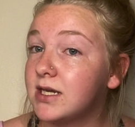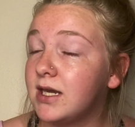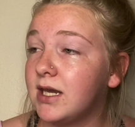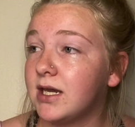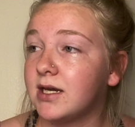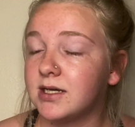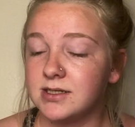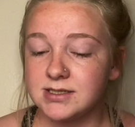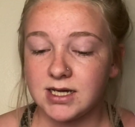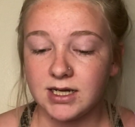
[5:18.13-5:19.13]
and
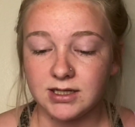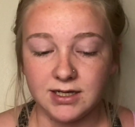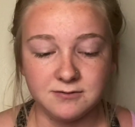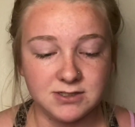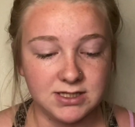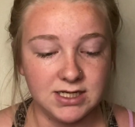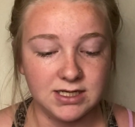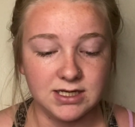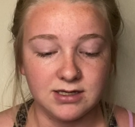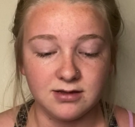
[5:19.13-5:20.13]
I left
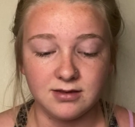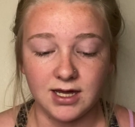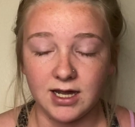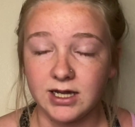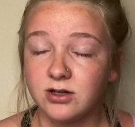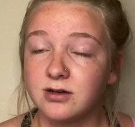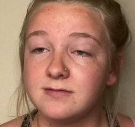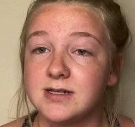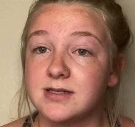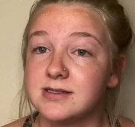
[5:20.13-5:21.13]
thinking that I could have
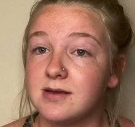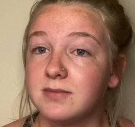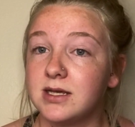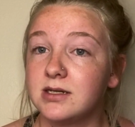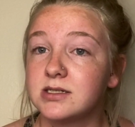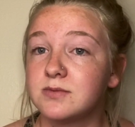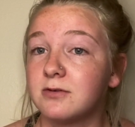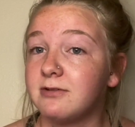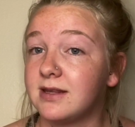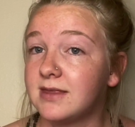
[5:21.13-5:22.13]
done something to
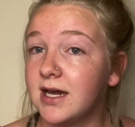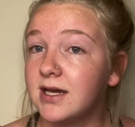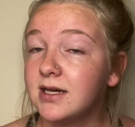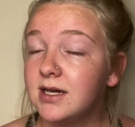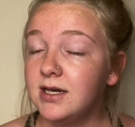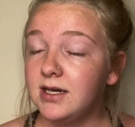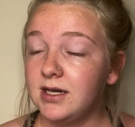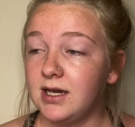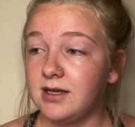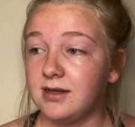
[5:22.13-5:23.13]
prevent that,
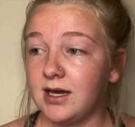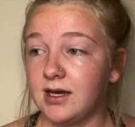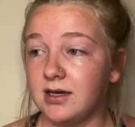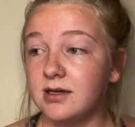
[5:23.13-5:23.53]
and that